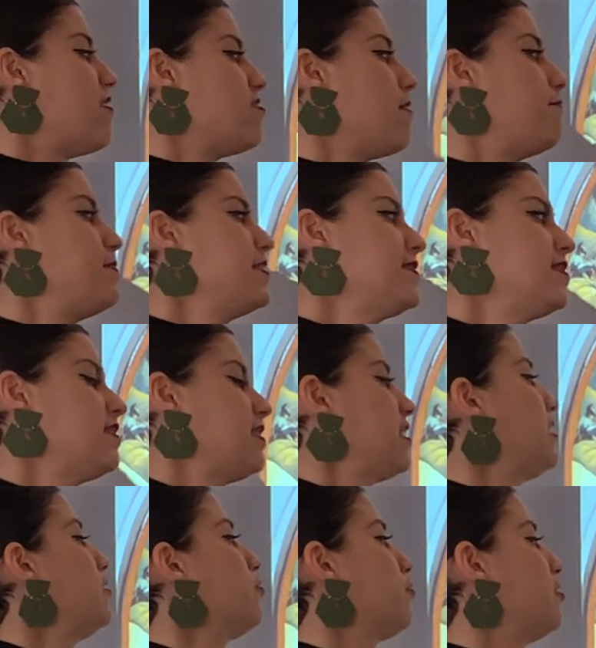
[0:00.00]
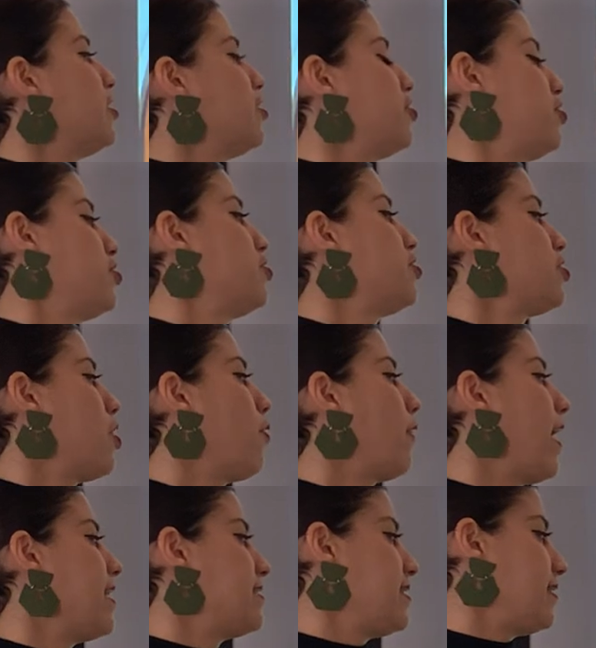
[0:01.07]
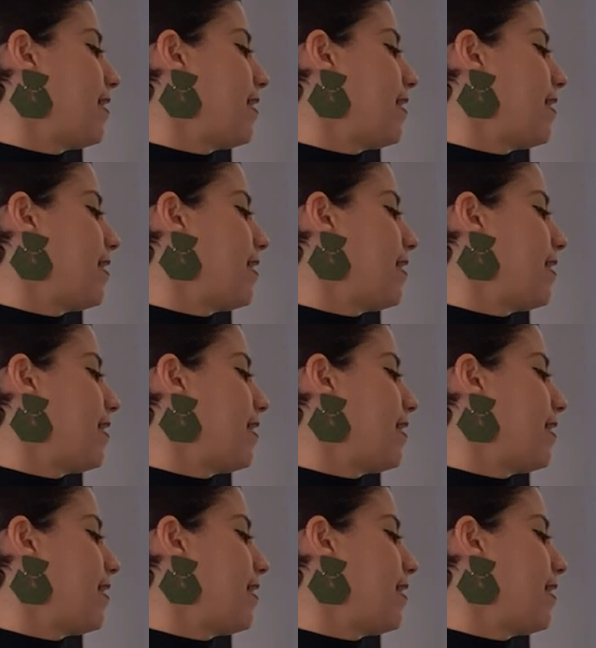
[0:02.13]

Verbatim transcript: then the Byzantine tradition showcasing